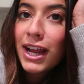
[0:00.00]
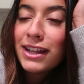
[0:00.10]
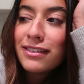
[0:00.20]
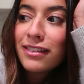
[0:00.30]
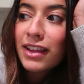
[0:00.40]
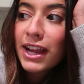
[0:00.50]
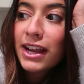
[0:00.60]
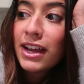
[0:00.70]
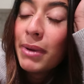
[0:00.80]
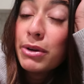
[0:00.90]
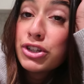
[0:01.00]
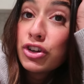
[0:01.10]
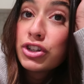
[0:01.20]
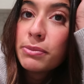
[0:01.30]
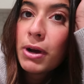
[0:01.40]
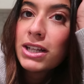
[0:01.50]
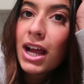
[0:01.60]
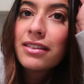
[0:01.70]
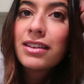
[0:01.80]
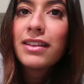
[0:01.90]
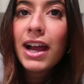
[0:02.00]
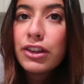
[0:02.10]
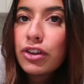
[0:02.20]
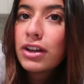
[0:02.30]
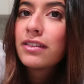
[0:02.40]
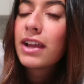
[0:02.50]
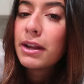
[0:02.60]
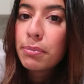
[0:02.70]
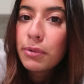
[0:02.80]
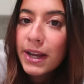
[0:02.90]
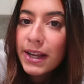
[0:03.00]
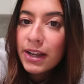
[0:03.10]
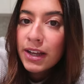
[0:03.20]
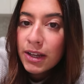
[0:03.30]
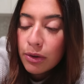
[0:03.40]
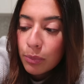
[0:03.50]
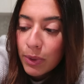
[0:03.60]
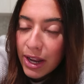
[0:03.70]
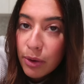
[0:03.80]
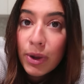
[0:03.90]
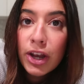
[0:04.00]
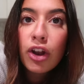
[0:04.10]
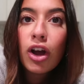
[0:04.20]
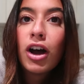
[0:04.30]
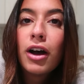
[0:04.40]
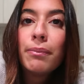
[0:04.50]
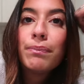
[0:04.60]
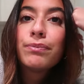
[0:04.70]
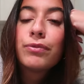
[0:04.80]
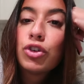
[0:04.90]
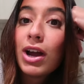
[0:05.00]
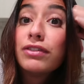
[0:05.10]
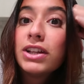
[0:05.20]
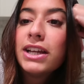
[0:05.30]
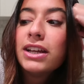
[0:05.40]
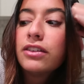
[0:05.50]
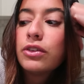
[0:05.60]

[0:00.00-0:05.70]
And this is like my return to the podcast because I took a slight break when I went um, traveling.